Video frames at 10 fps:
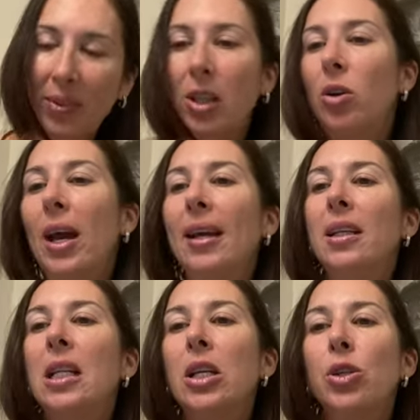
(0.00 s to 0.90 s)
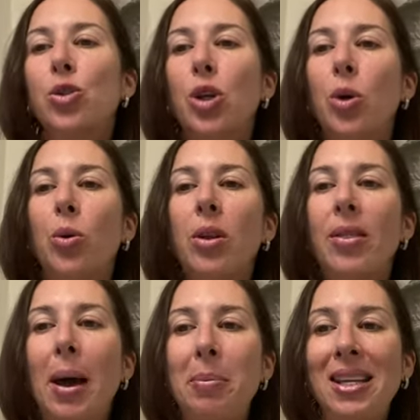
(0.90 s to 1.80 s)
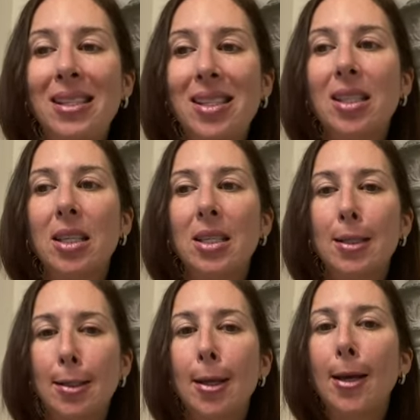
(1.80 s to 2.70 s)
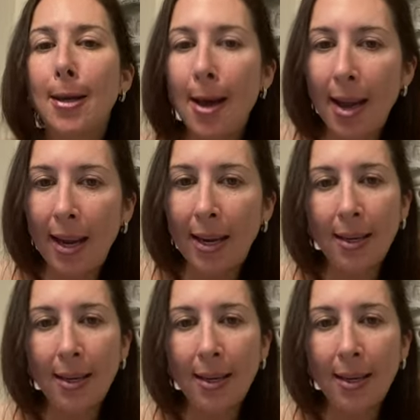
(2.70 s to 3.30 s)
Okay, so that means tonight.